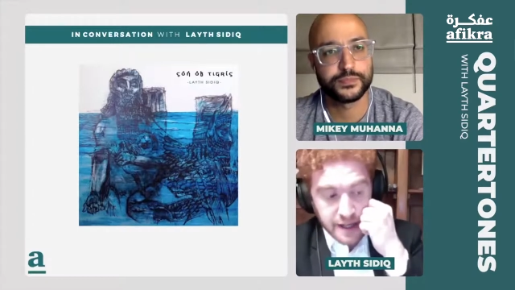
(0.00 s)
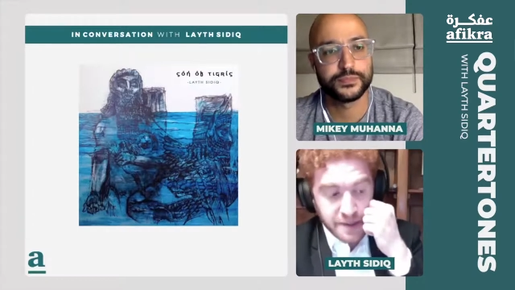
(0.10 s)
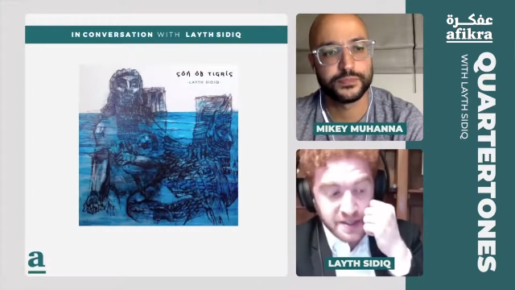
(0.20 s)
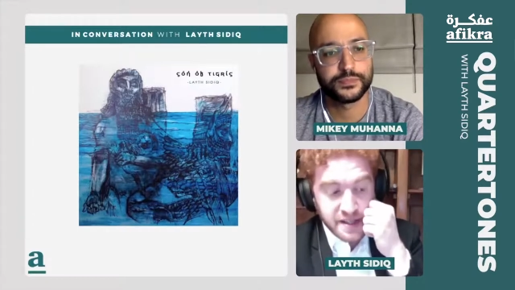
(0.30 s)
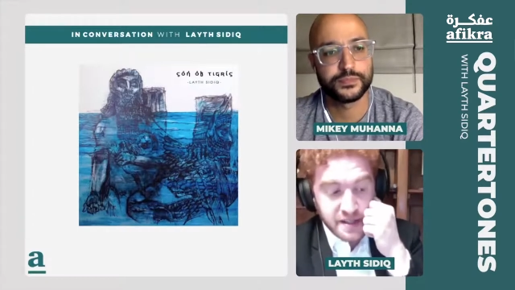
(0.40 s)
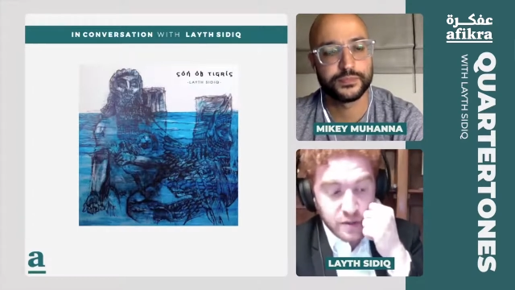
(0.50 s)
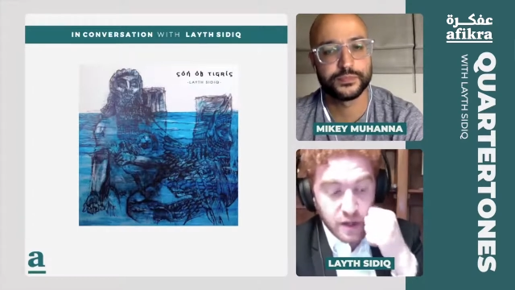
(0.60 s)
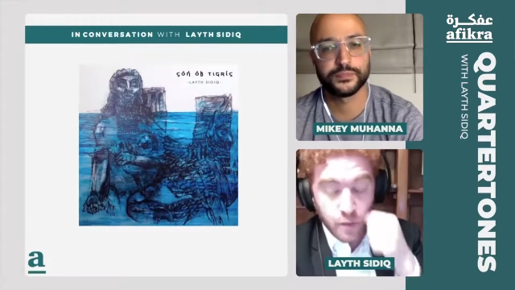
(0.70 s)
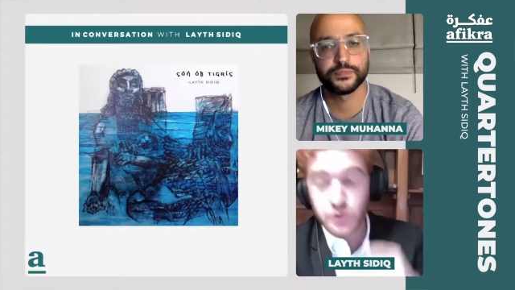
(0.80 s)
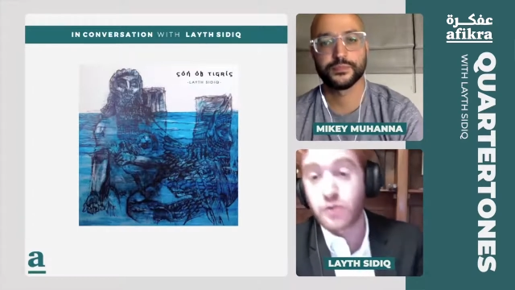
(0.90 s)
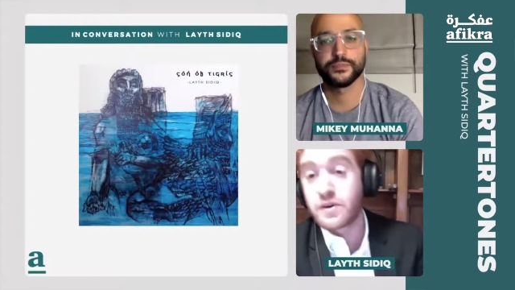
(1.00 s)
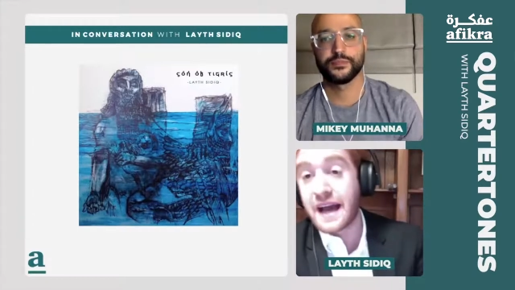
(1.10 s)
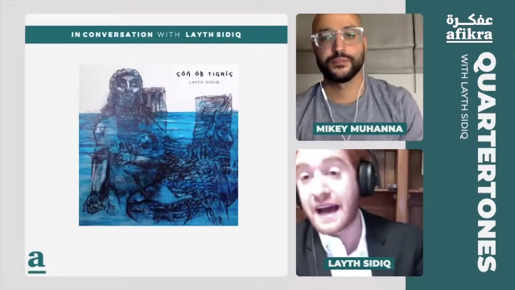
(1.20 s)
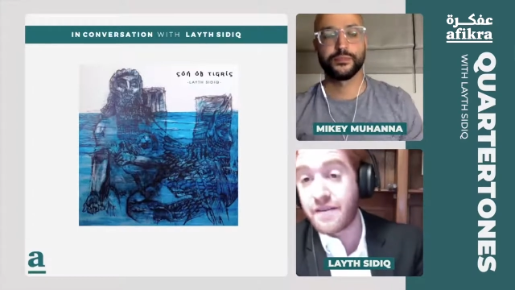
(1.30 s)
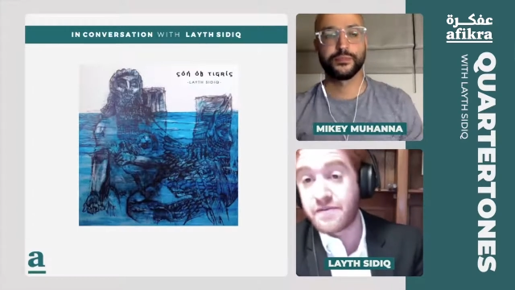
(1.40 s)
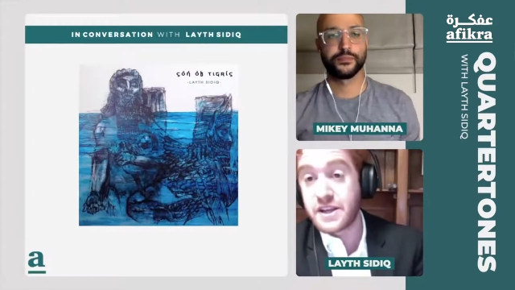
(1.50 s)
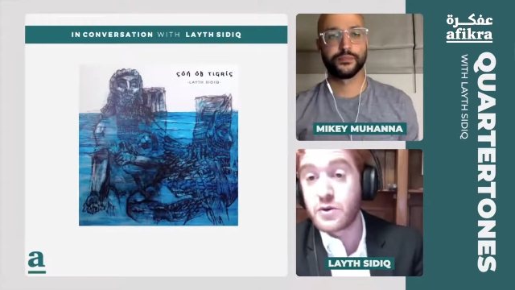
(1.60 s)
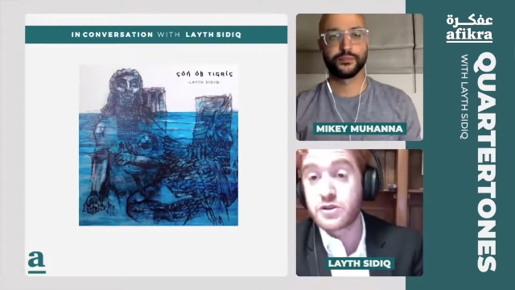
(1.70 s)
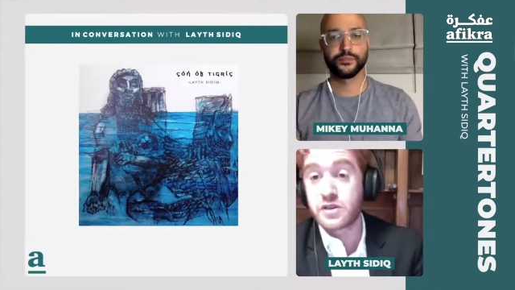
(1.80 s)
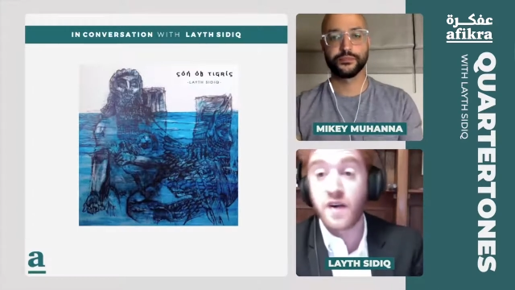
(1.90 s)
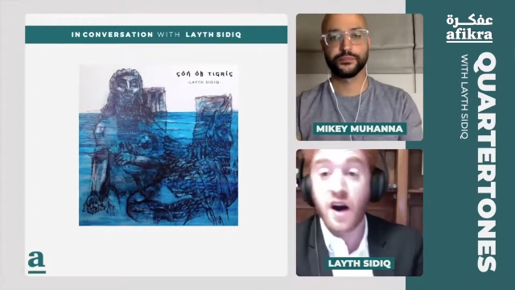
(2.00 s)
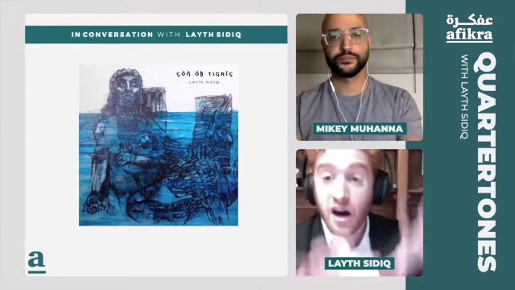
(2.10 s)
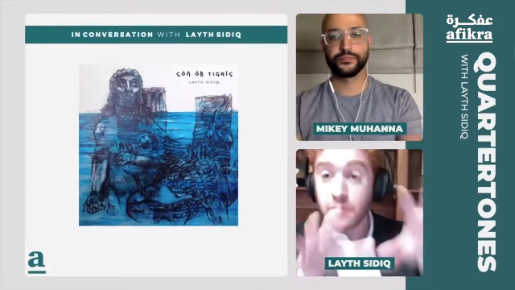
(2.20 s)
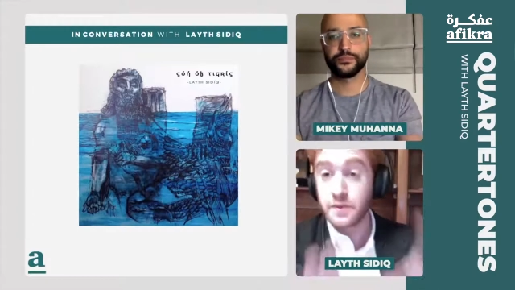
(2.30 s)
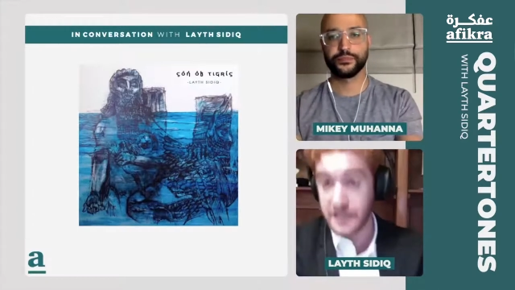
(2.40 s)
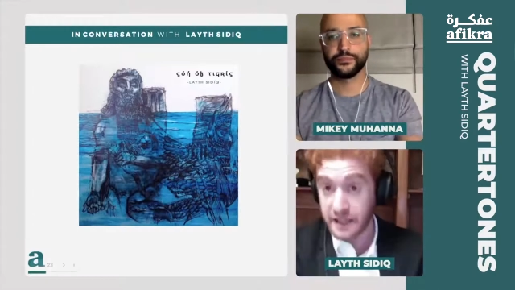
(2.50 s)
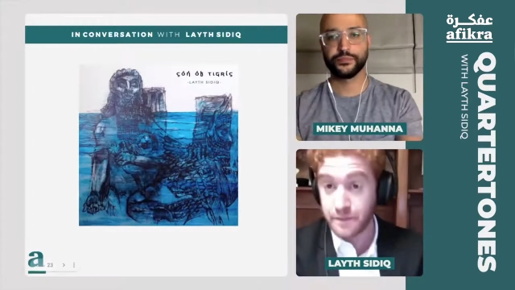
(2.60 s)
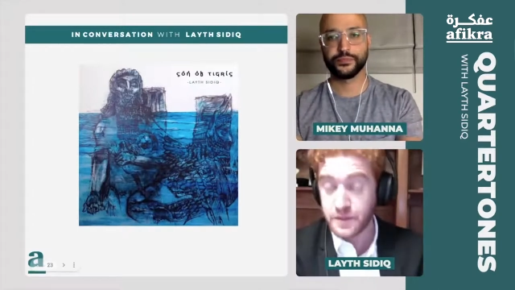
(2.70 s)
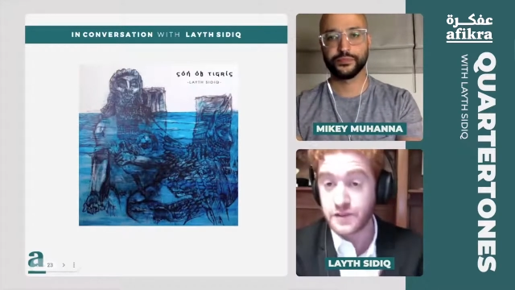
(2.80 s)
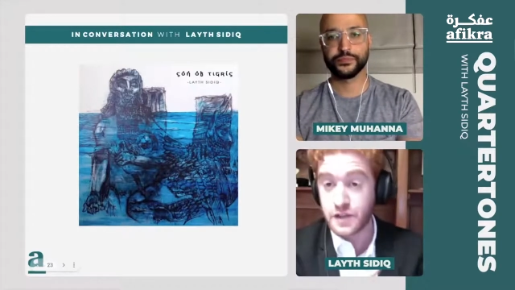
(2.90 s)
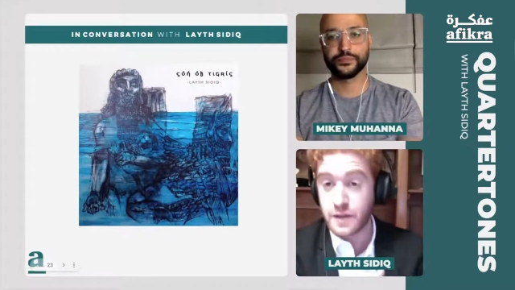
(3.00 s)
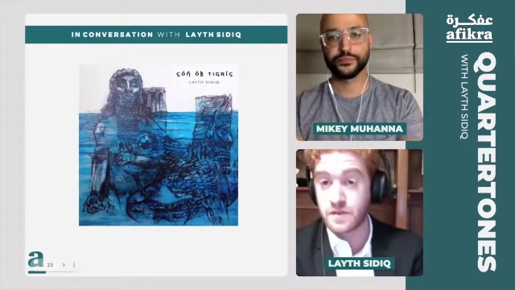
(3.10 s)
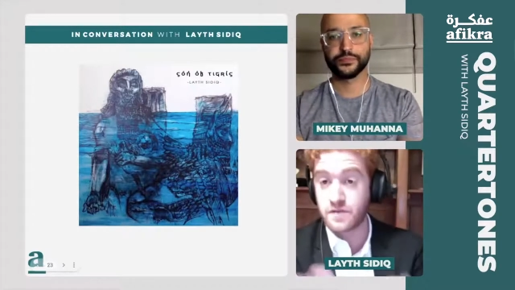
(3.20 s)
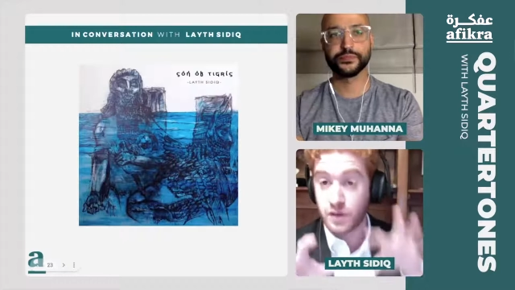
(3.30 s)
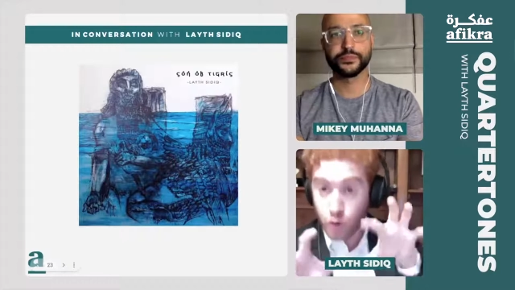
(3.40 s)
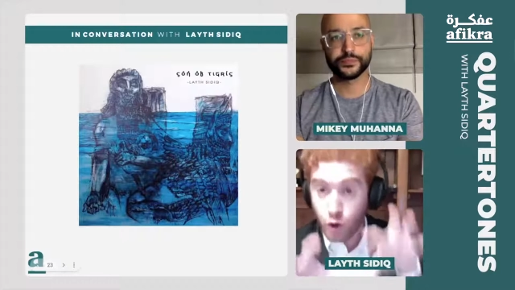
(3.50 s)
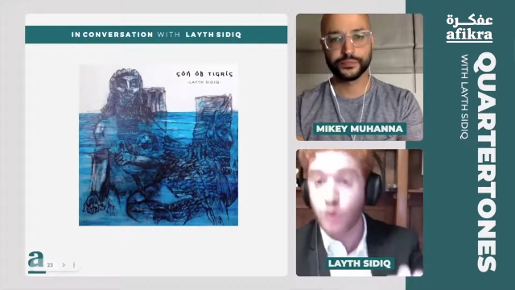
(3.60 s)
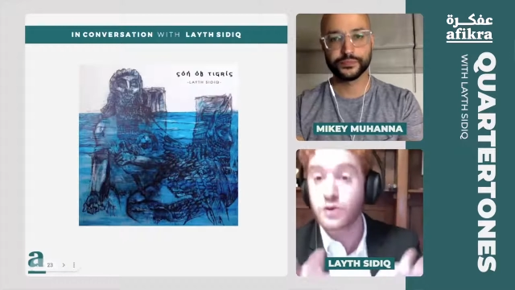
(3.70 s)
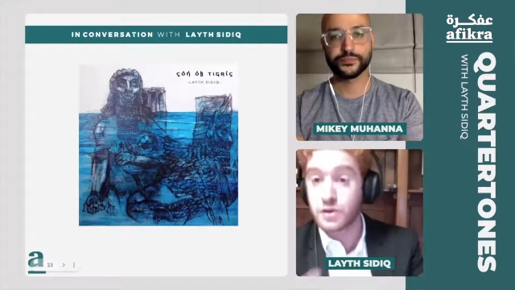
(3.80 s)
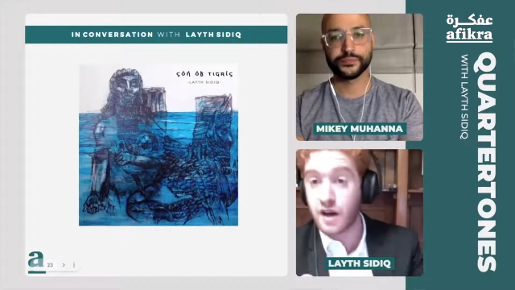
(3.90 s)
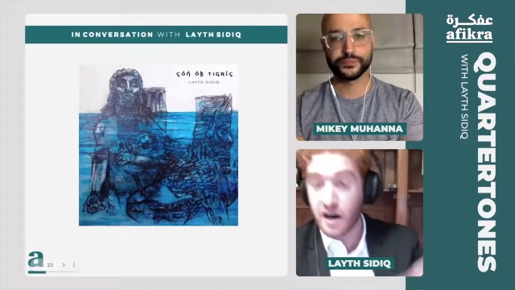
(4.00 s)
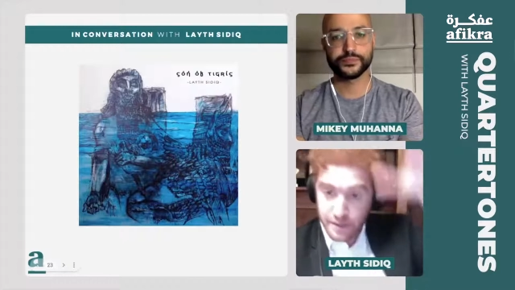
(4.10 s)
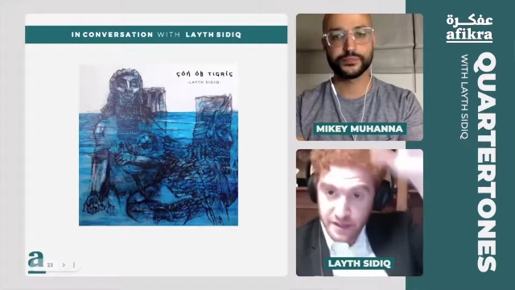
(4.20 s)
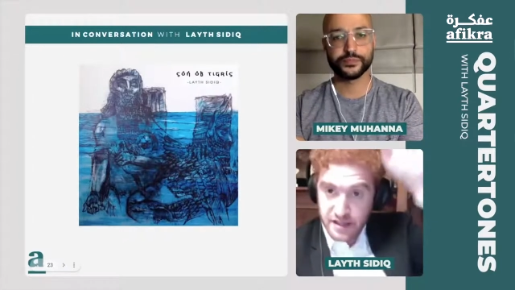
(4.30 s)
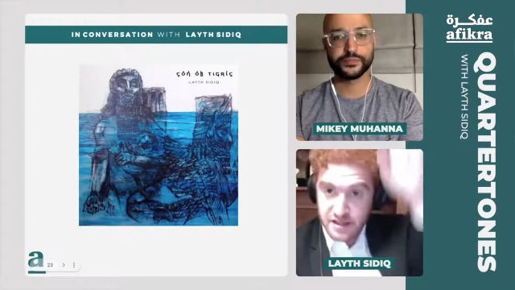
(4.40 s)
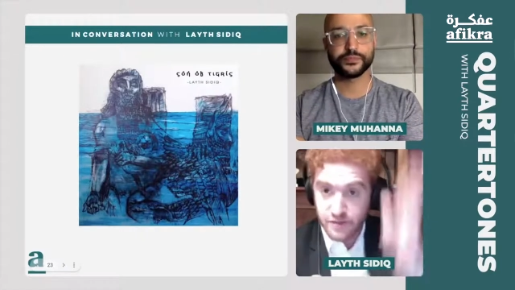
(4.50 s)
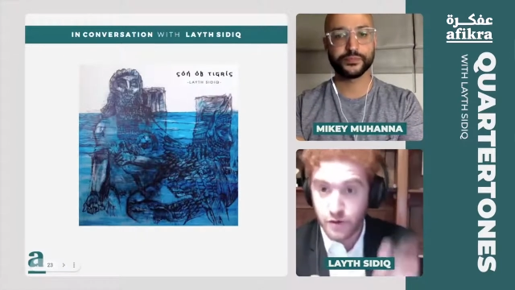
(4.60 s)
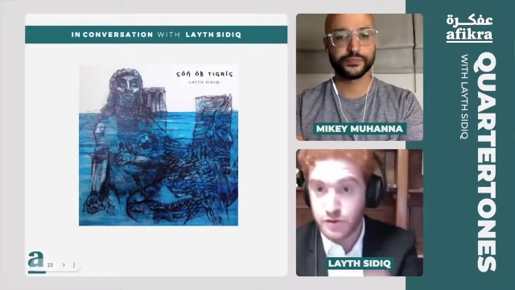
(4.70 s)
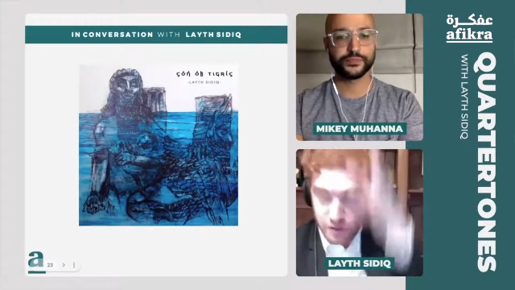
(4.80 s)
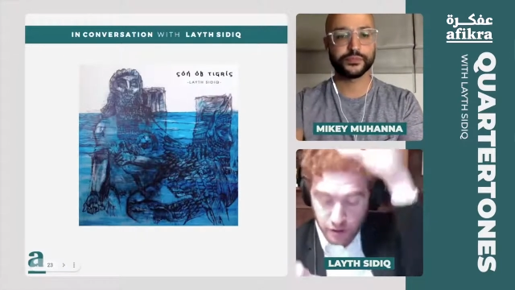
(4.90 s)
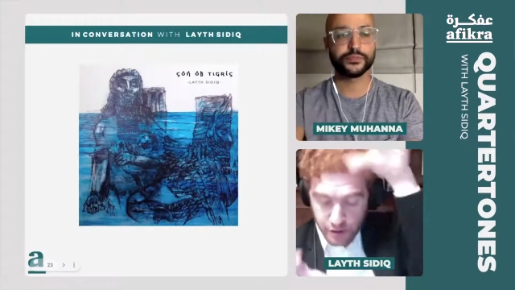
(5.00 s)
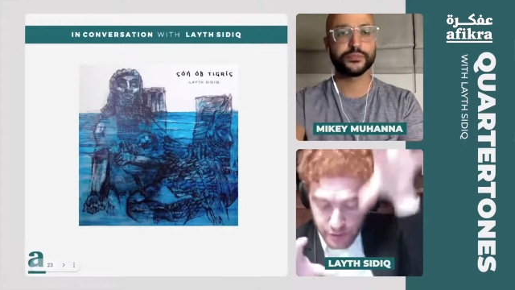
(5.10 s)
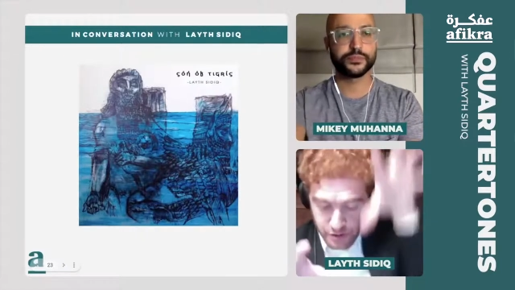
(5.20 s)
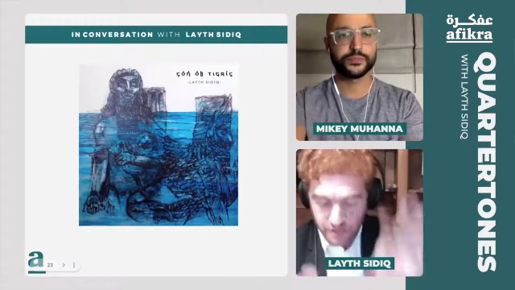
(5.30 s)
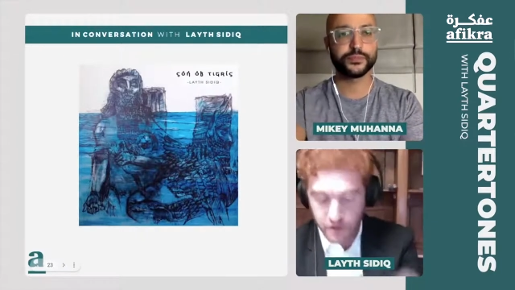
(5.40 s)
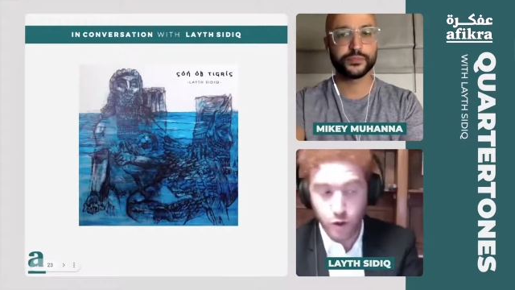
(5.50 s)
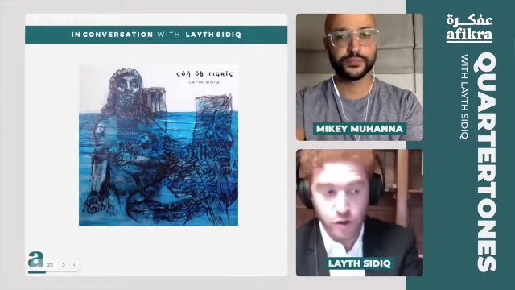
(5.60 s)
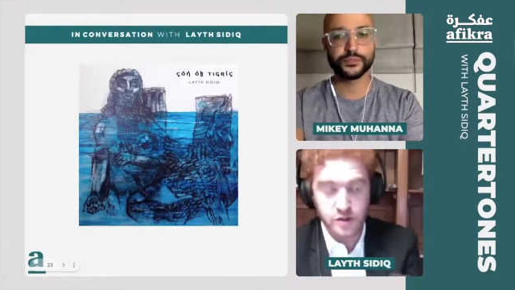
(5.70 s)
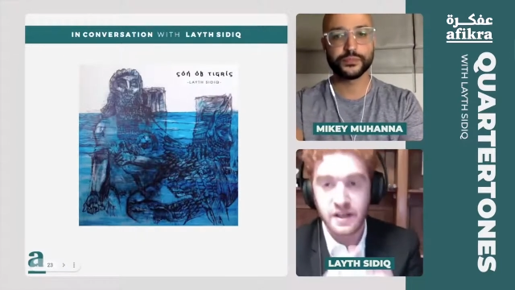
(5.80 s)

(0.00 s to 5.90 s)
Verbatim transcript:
Speaker 1: but then we don't really have the use of harmony in terms of chordal harmony, this vertical use of a chord